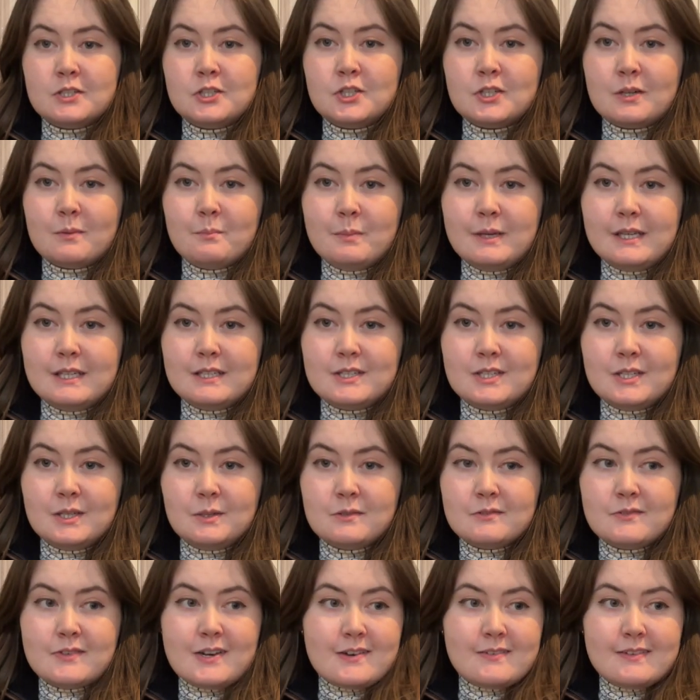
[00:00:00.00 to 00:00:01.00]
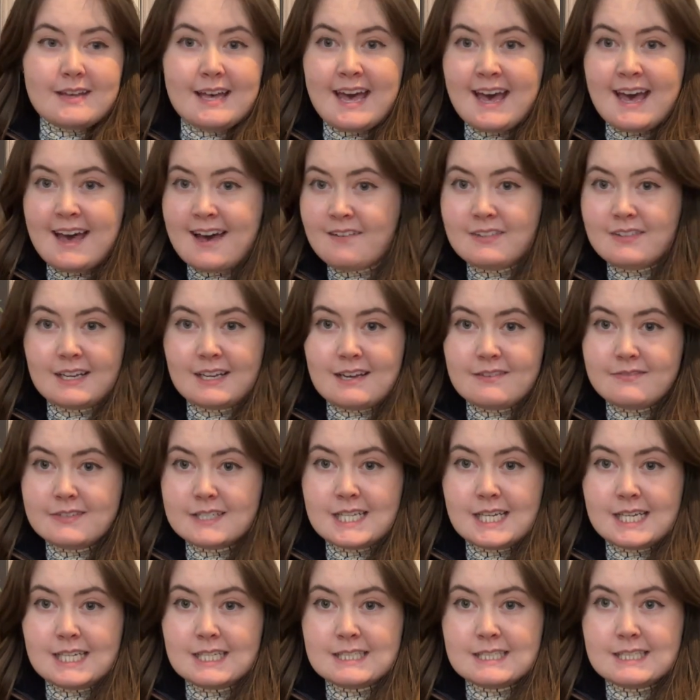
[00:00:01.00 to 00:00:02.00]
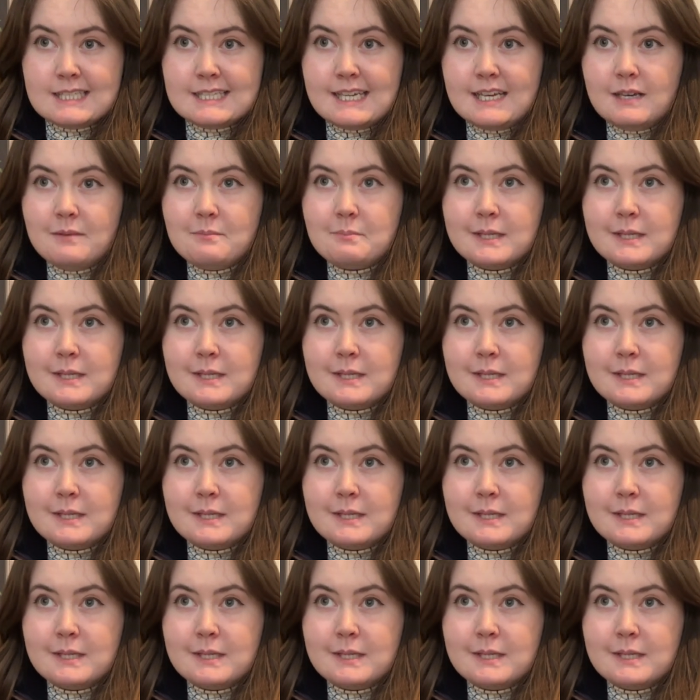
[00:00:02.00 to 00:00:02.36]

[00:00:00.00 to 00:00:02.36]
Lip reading: to jump into without having ever tasted it,